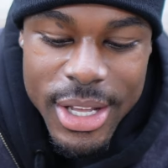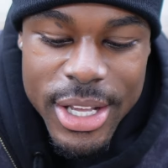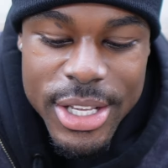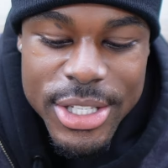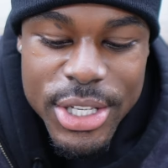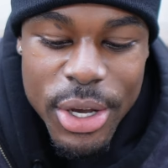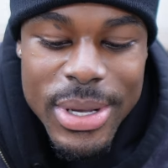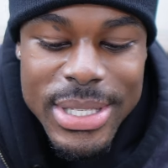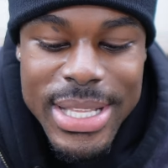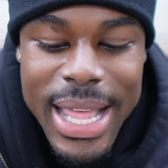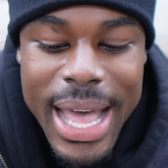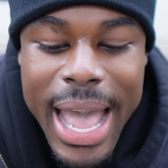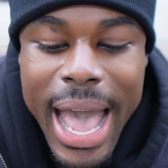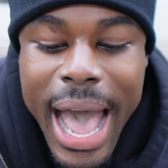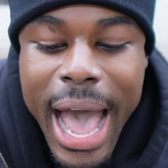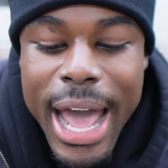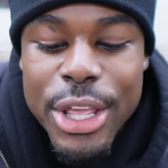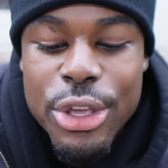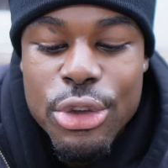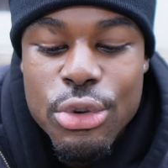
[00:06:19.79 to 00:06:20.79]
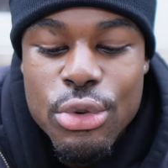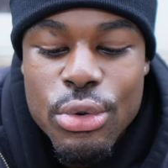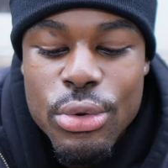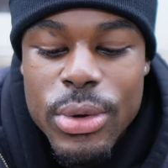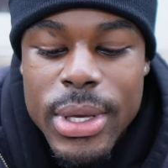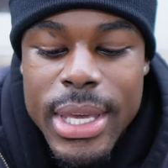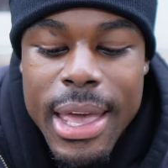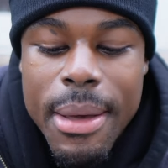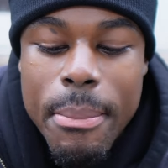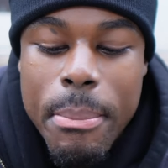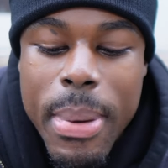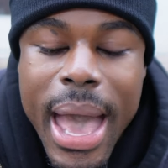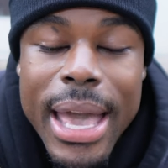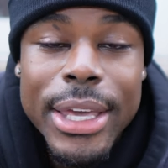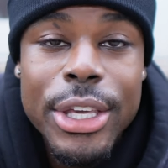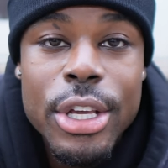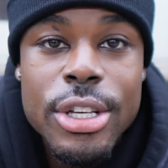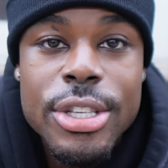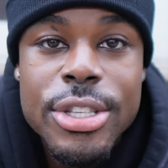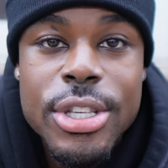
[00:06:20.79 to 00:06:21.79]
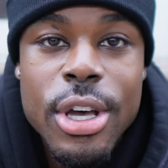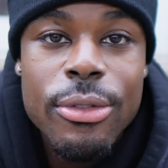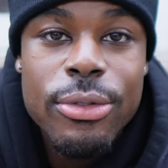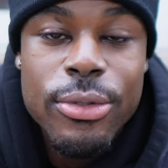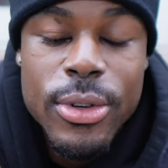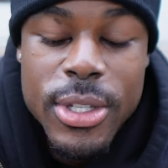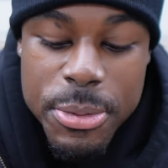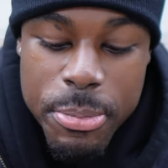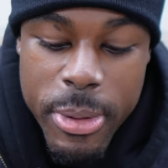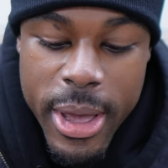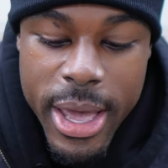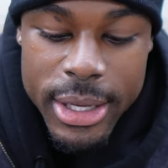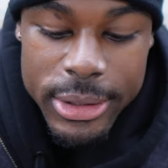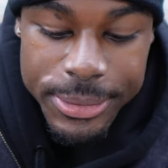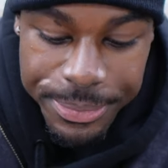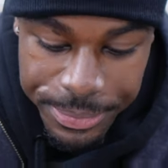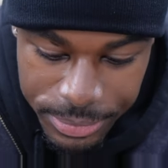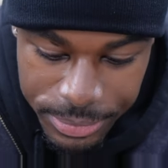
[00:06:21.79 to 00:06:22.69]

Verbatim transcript: So it's like, how do you get back your self-respect?